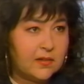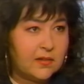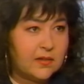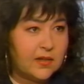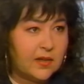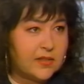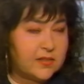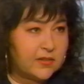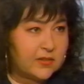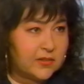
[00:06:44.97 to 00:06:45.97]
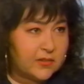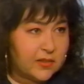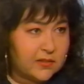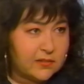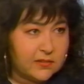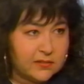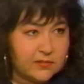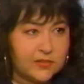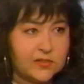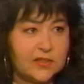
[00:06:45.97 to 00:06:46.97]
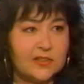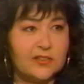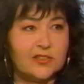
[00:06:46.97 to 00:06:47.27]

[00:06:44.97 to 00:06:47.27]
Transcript: hmm. and I still do it. 15 really?